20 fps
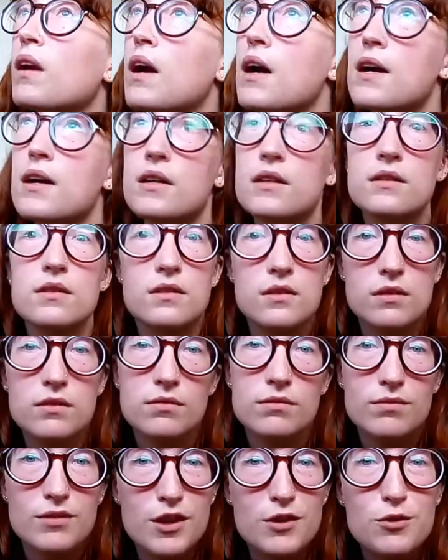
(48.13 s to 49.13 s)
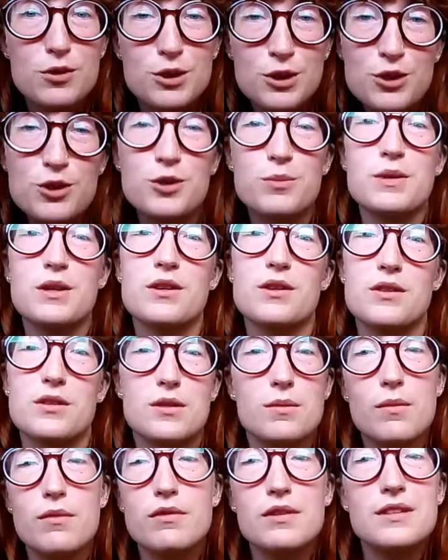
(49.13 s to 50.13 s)
And it was good because
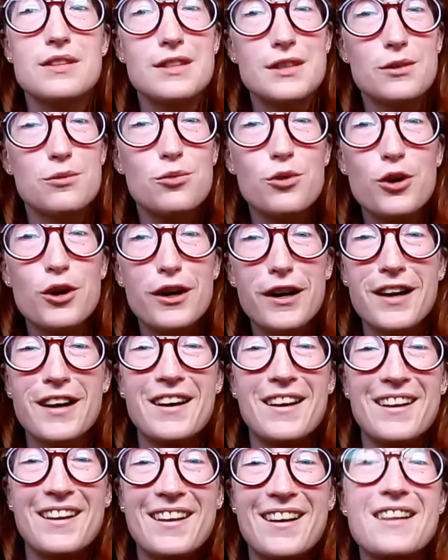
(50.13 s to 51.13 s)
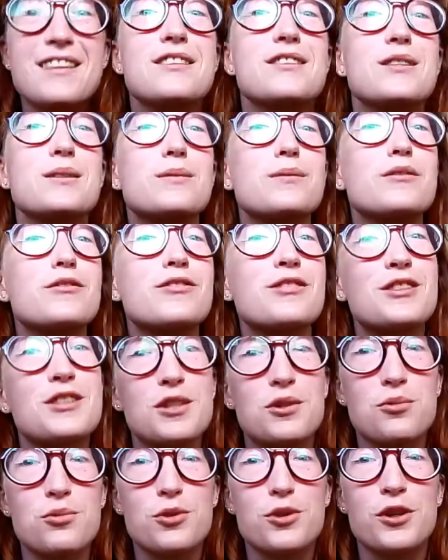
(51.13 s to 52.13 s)
some of it didn't work and some of it
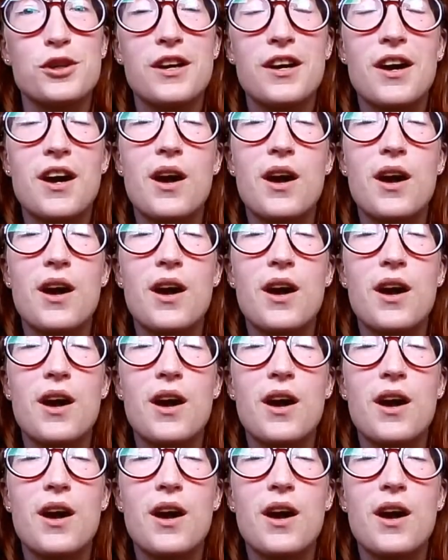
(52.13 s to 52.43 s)
did work,